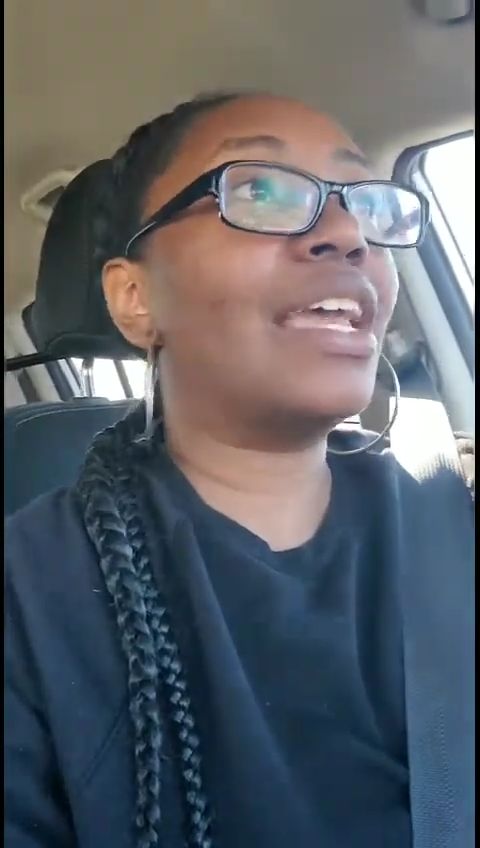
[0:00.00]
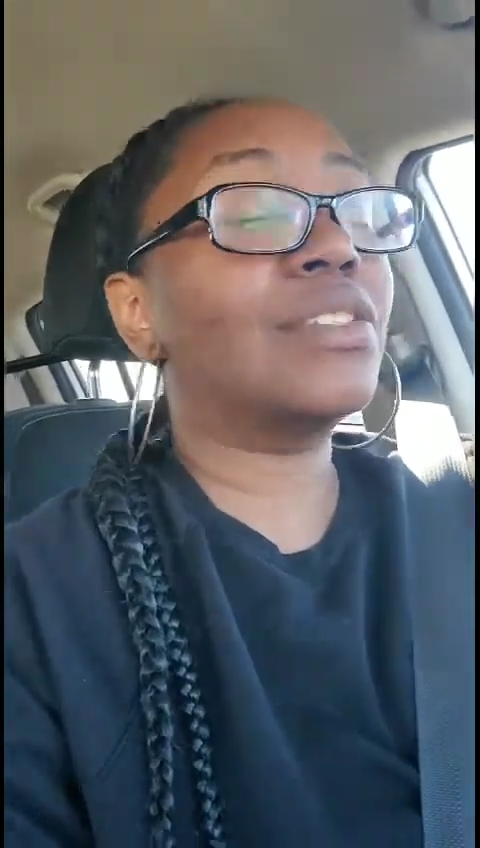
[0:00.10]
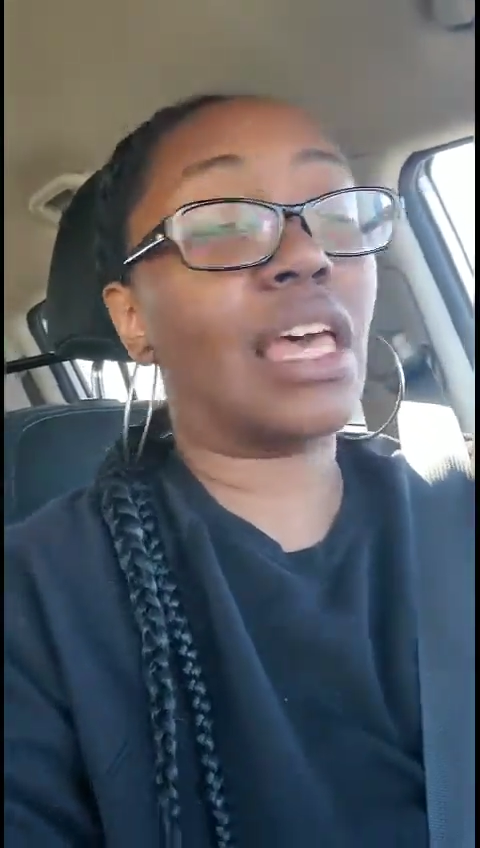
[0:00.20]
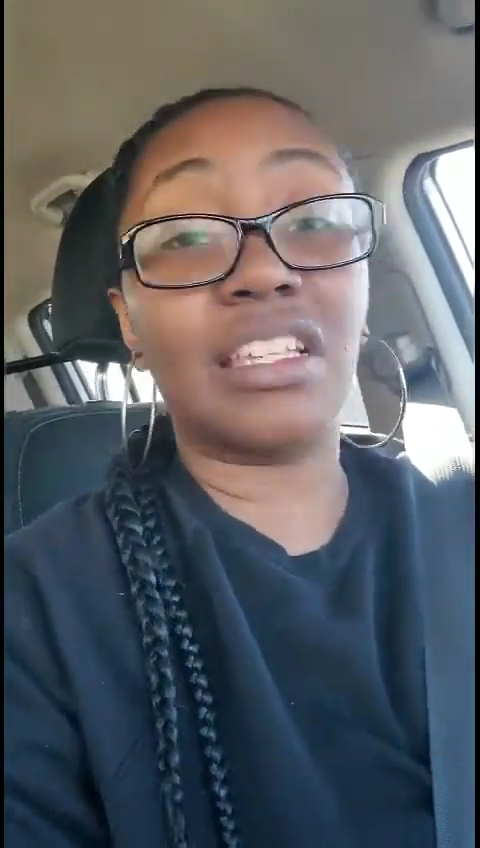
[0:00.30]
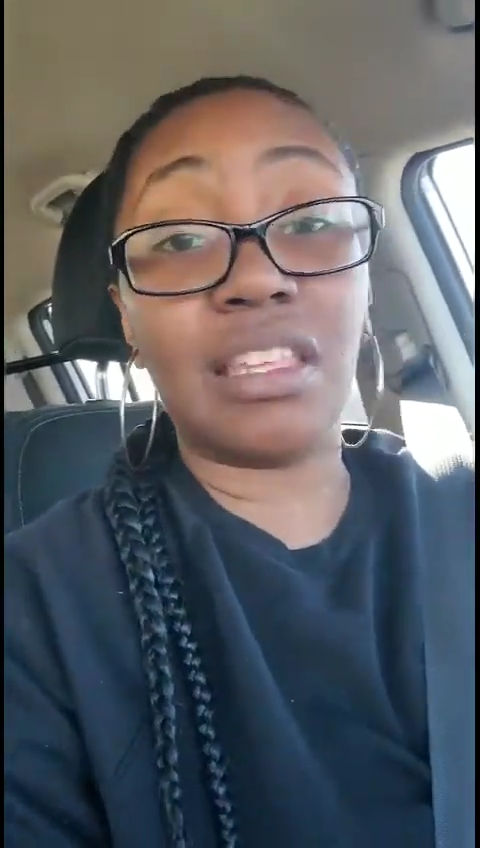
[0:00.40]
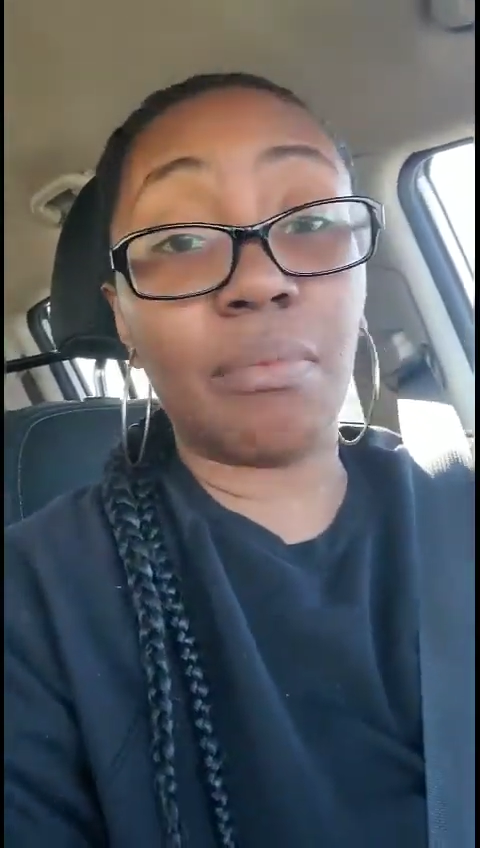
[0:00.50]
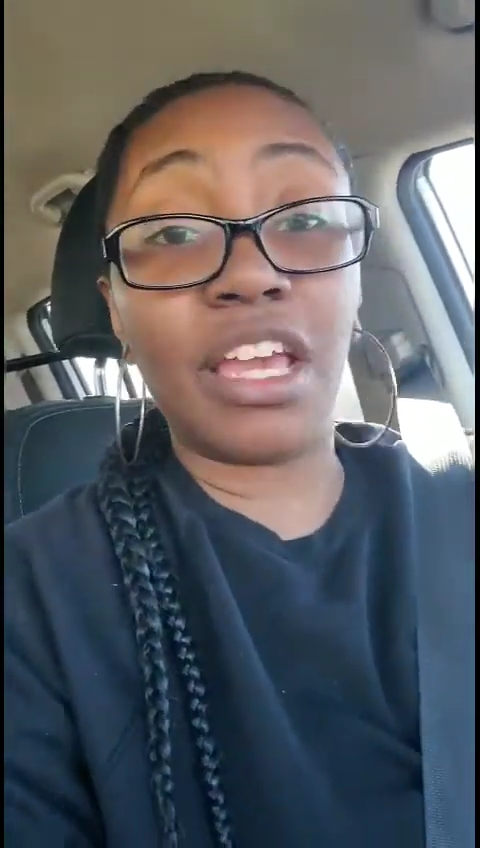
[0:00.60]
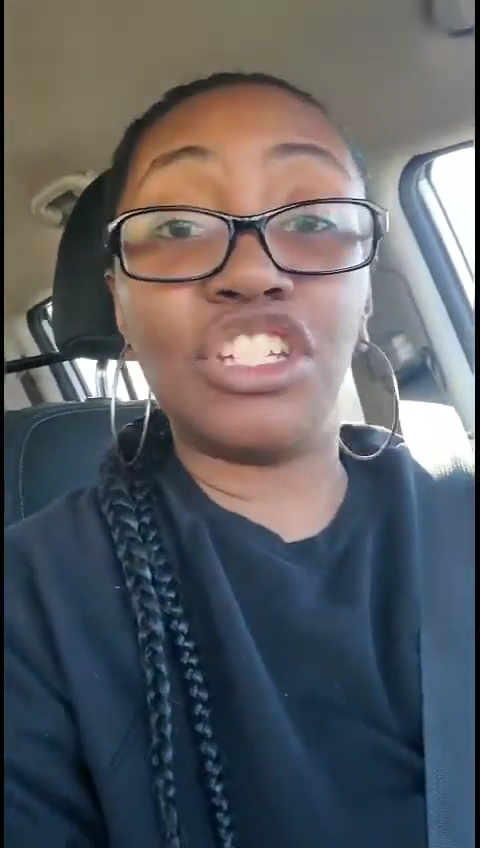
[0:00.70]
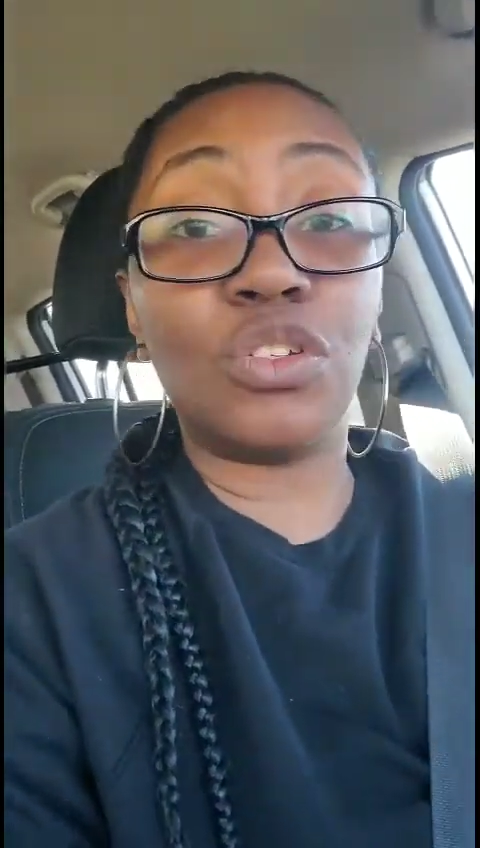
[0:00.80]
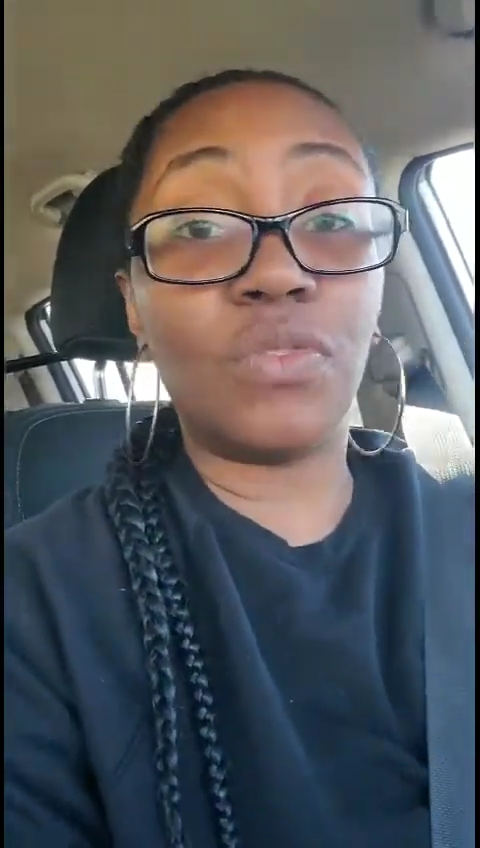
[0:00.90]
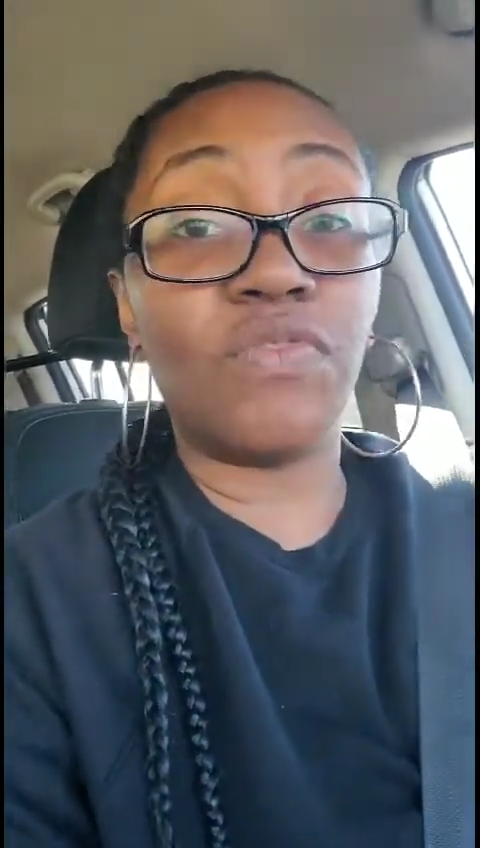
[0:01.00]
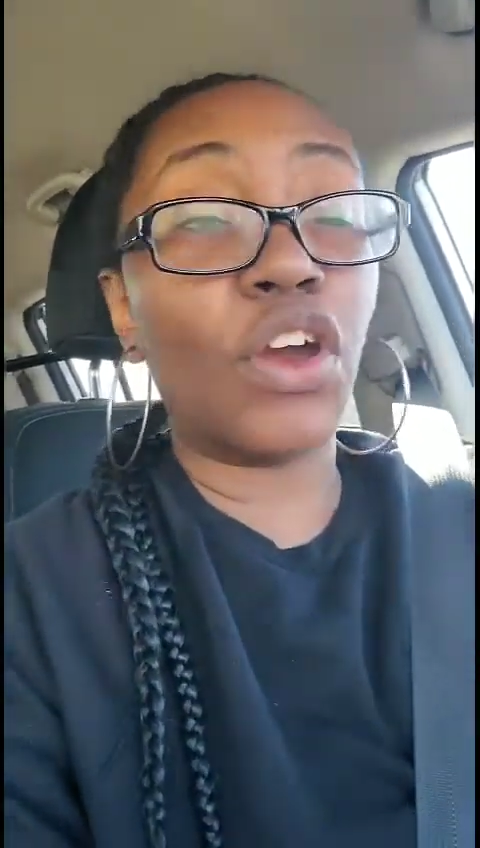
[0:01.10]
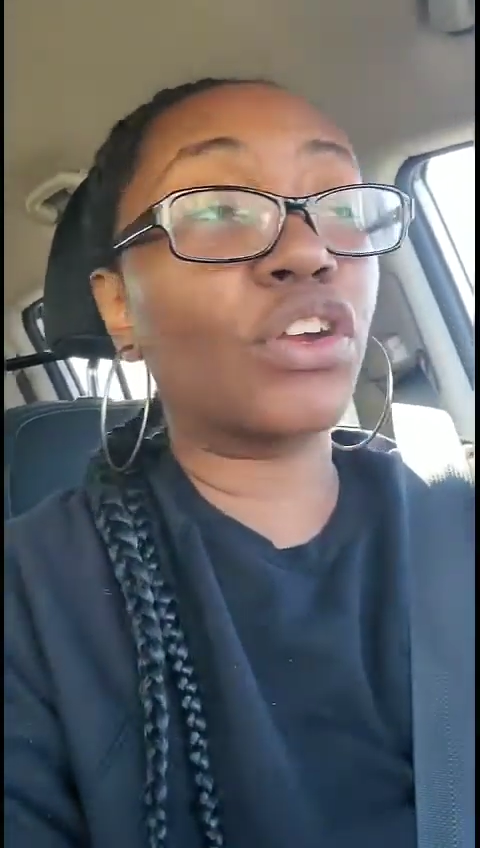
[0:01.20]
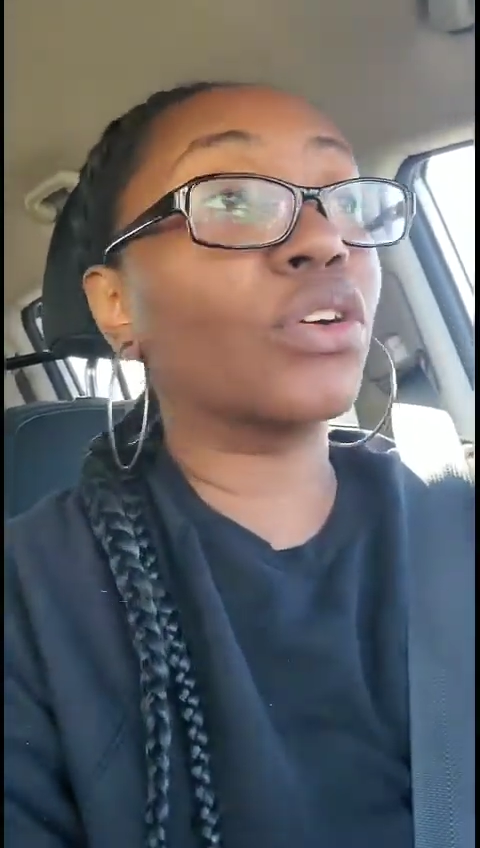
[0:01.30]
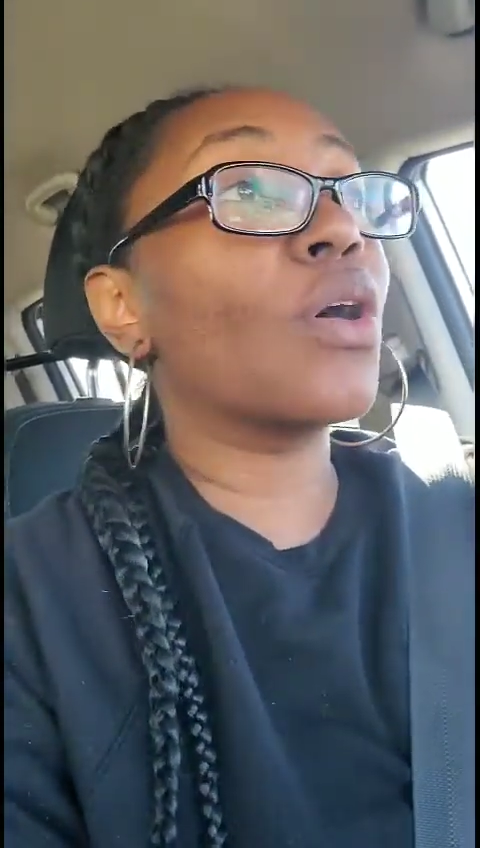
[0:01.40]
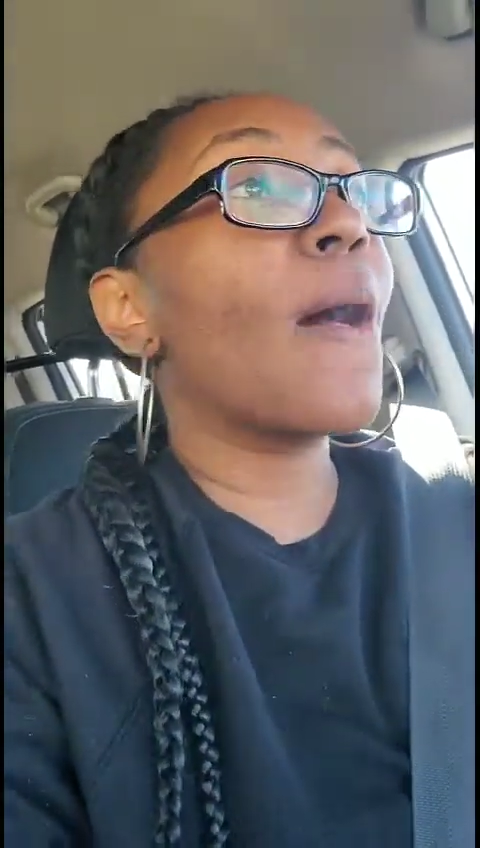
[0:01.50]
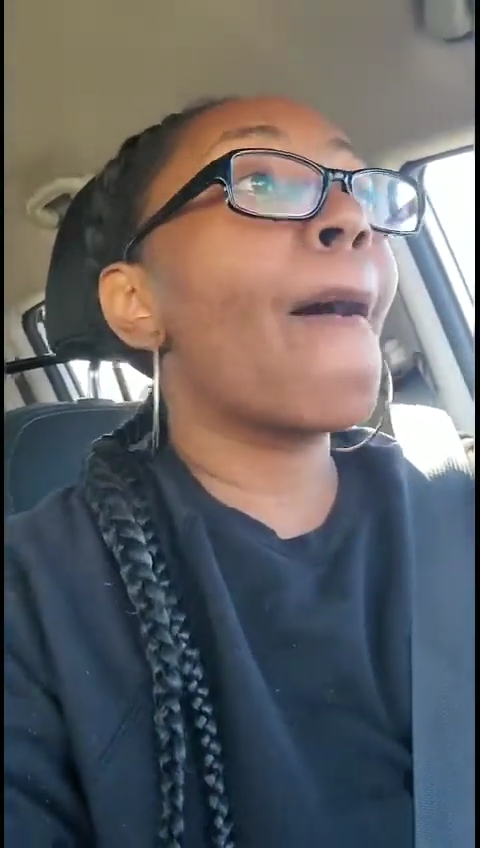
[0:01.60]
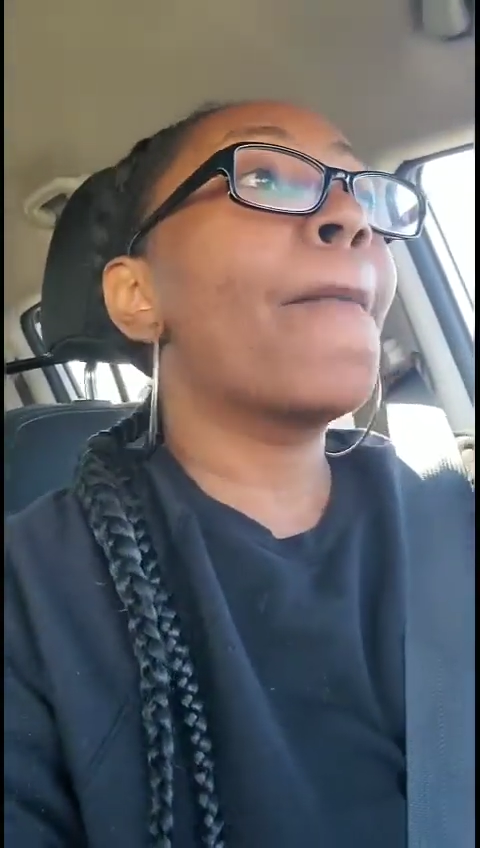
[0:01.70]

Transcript: He's like, because it makes you infertile.